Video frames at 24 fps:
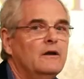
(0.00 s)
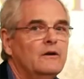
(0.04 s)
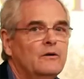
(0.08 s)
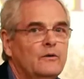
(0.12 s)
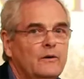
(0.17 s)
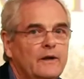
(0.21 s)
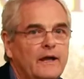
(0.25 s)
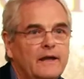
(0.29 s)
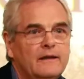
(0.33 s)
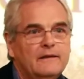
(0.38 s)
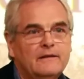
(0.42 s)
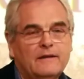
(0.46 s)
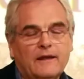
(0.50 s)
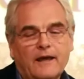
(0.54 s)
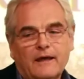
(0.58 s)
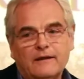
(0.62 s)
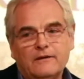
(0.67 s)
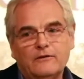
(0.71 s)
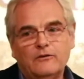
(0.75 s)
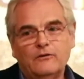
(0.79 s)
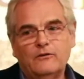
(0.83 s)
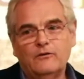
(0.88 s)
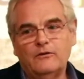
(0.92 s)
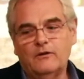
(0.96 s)
create
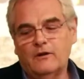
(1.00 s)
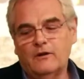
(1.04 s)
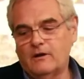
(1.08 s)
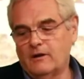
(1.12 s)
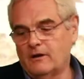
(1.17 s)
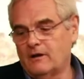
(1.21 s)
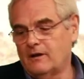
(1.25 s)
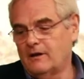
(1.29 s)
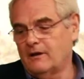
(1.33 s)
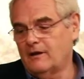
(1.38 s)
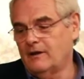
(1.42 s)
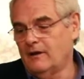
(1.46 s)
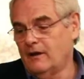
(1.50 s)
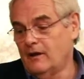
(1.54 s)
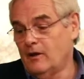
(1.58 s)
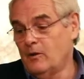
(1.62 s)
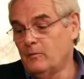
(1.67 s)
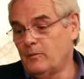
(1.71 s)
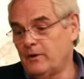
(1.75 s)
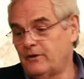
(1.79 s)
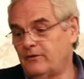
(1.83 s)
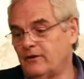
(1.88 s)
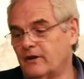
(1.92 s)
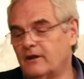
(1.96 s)
that uh,
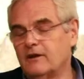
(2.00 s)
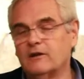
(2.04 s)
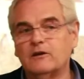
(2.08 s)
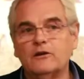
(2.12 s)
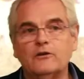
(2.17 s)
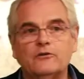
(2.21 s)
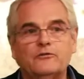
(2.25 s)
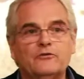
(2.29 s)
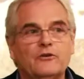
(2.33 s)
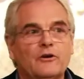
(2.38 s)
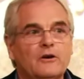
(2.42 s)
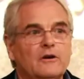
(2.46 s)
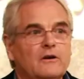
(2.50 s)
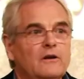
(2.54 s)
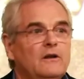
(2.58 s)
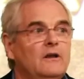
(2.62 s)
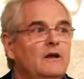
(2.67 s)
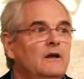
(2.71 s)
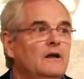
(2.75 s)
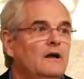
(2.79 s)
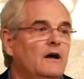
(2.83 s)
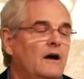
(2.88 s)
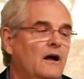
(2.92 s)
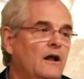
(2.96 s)
particular journal.